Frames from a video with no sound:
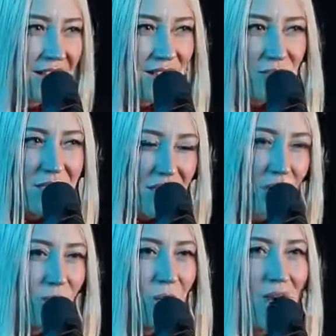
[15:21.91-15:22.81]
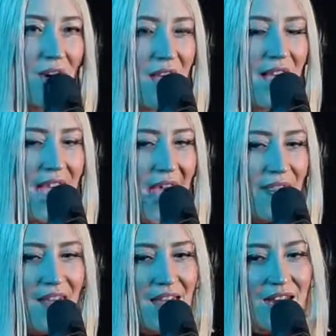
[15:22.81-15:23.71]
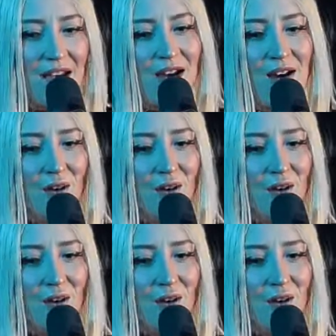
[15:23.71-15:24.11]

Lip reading: That's really cool. And then